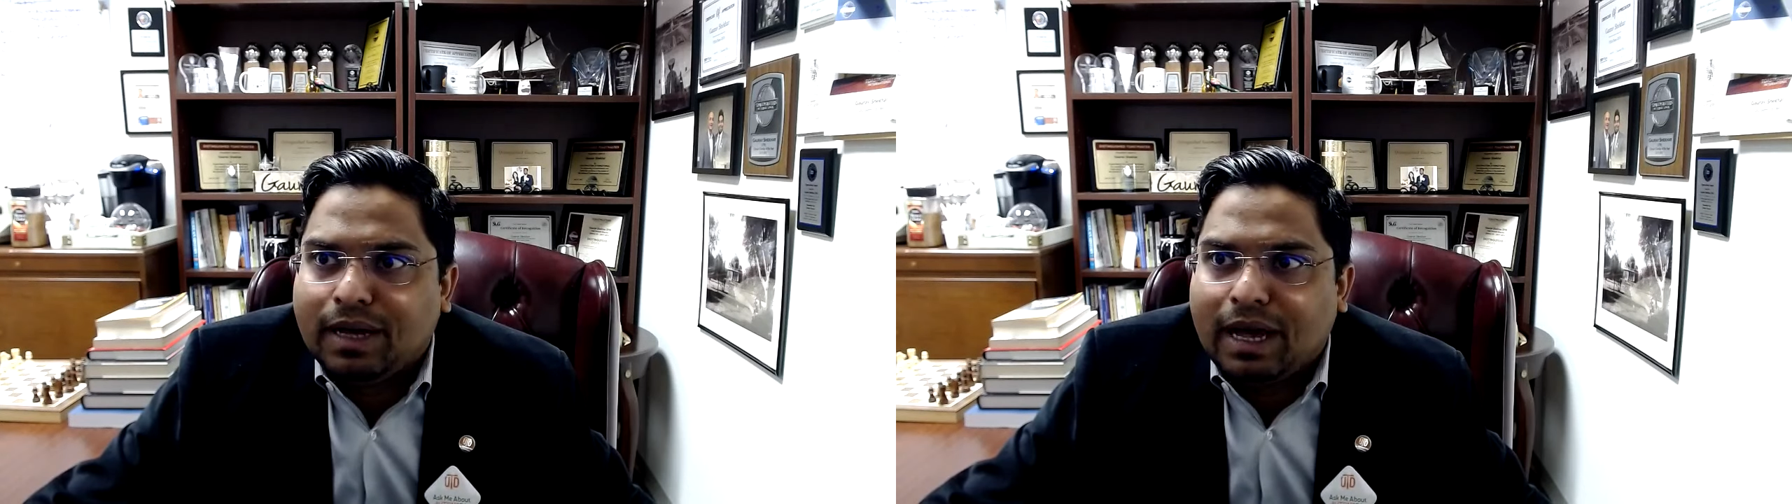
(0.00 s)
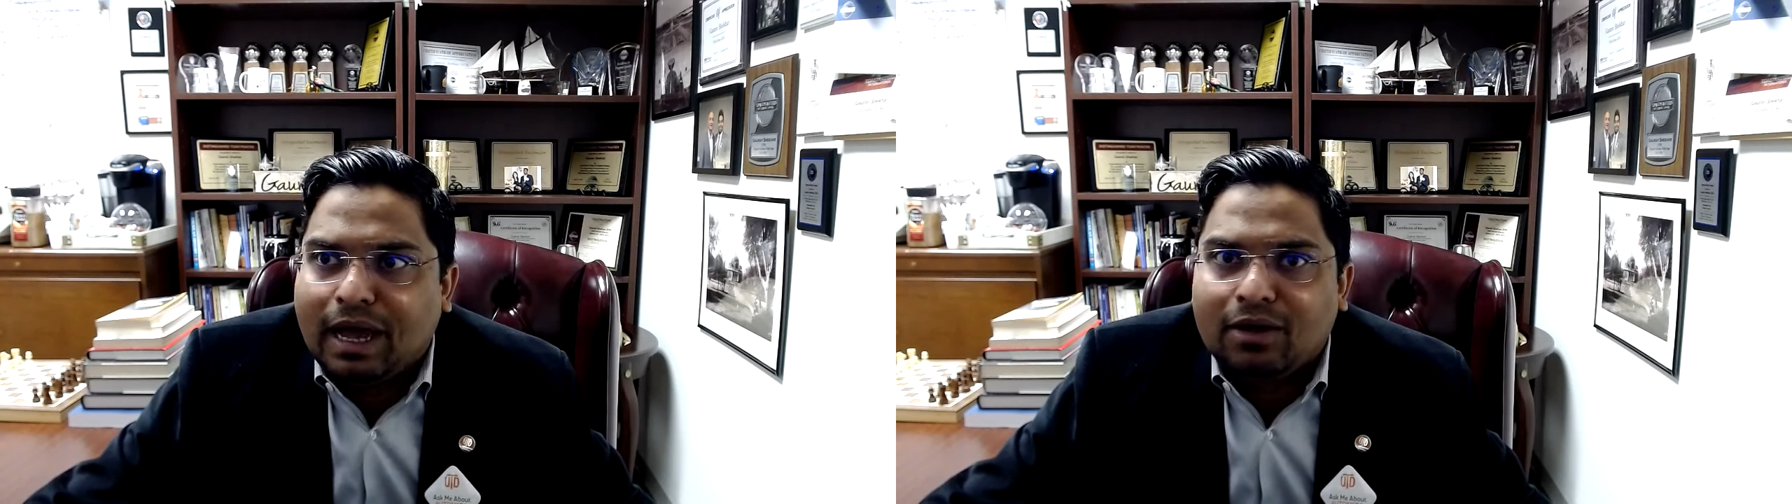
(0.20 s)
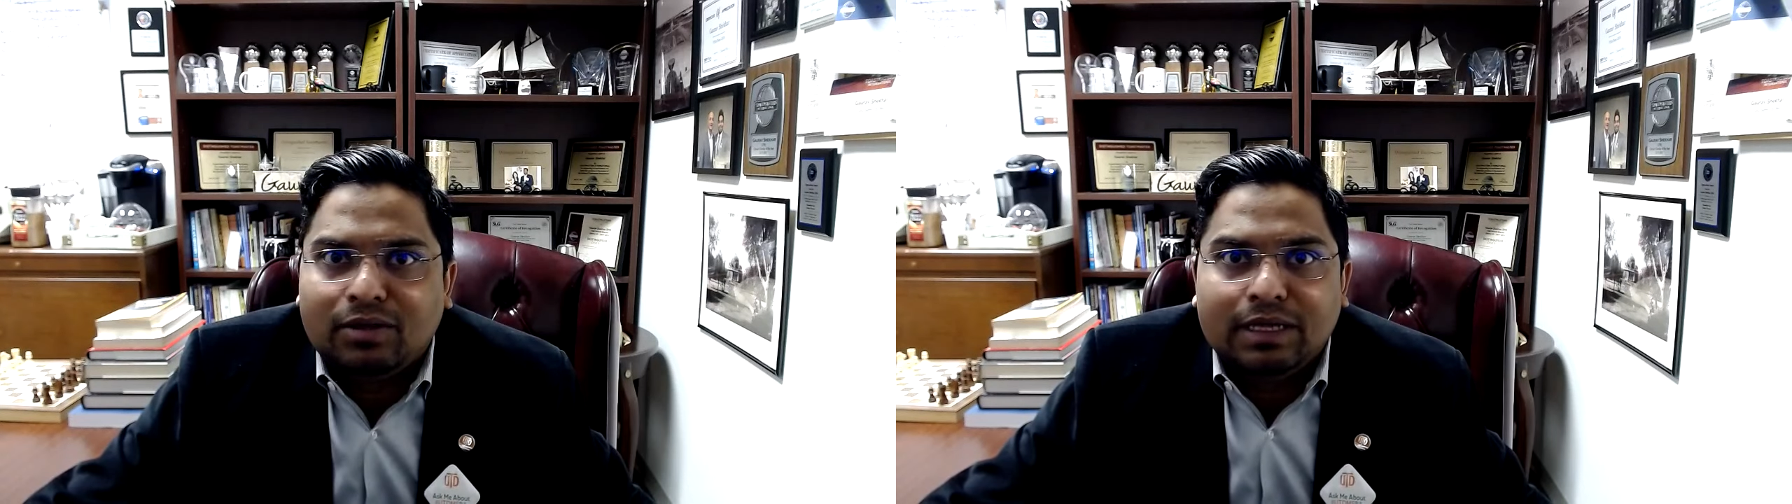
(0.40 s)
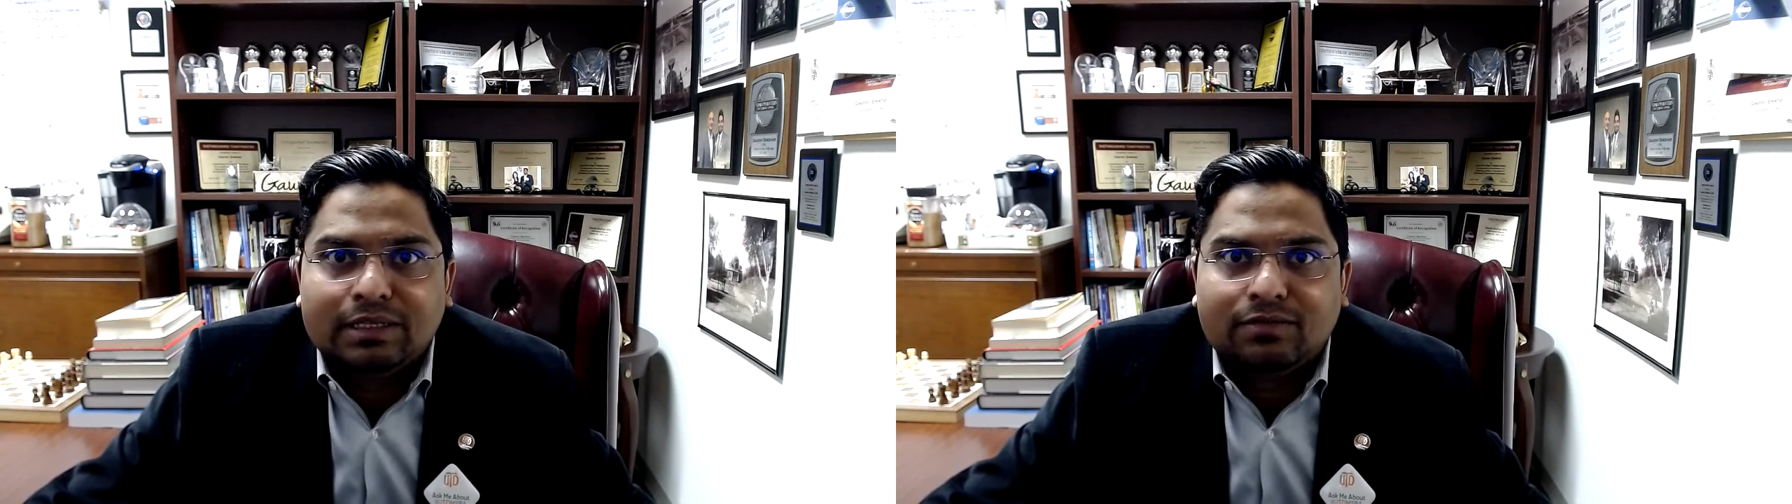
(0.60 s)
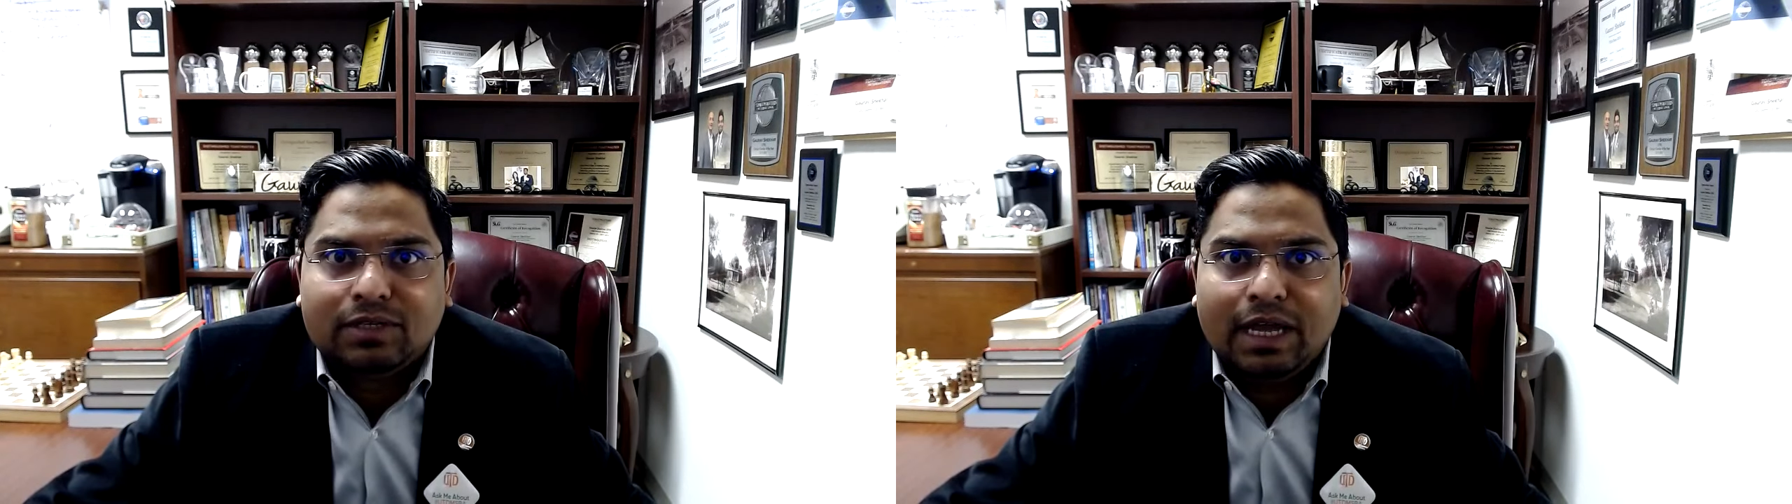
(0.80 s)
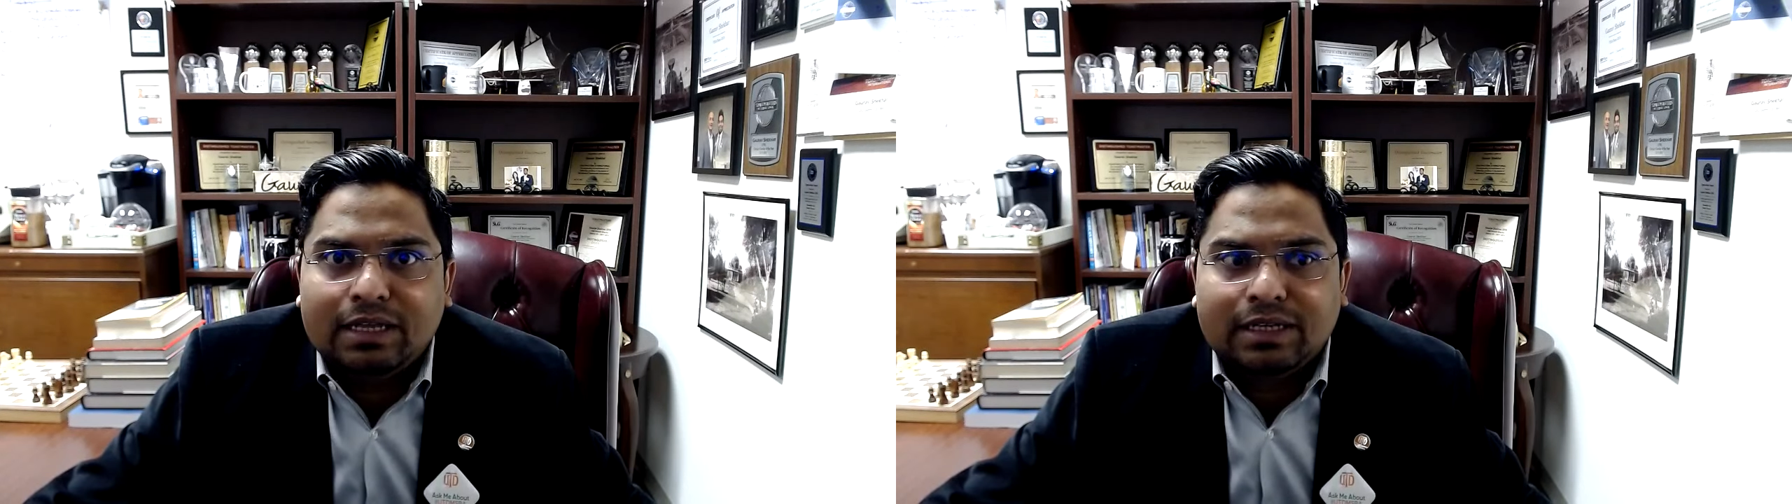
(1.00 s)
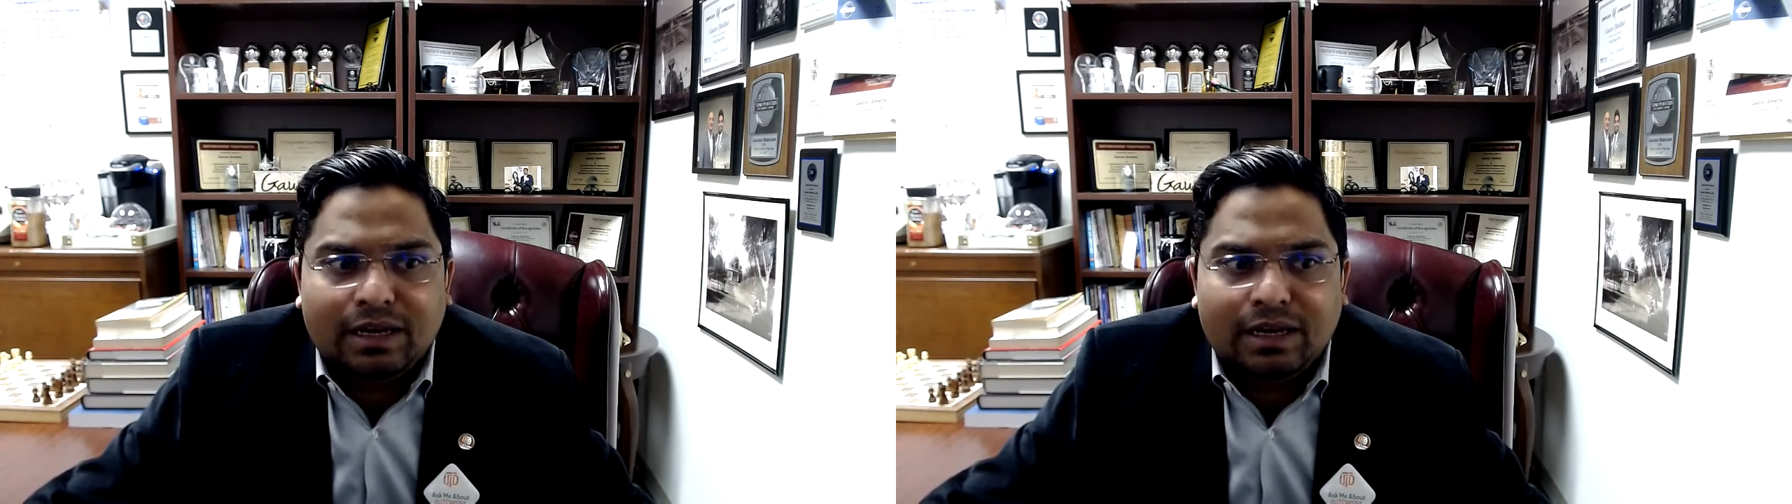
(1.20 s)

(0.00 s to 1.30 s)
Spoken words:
how things have changed